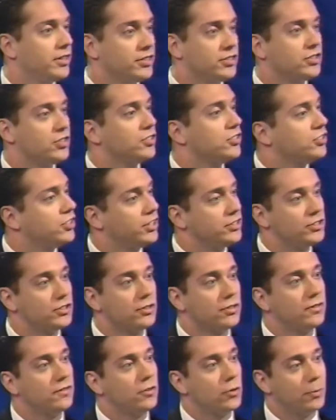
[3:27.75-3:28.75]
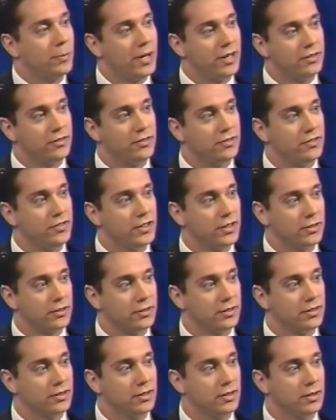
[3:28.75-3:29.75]
It's just changing the format of a
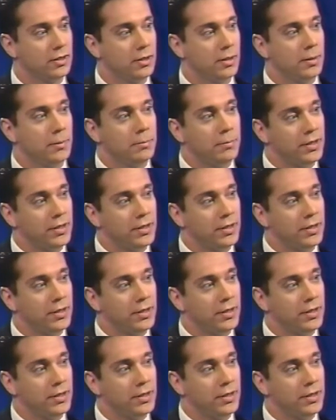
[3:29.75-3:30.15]
field. Right.